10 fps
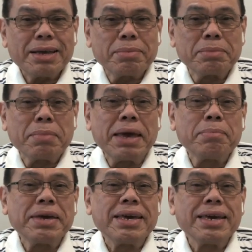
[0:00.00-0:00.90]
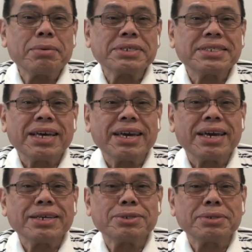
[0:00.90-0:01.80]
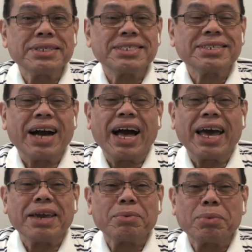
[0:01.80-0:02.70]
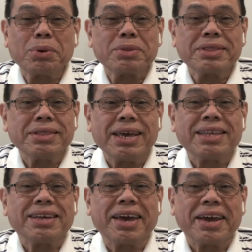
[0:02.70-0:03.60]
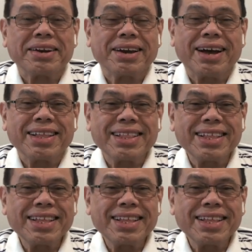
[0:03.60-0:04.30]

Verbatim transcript: But maybe he was thinking soon this guy won't need a haircut.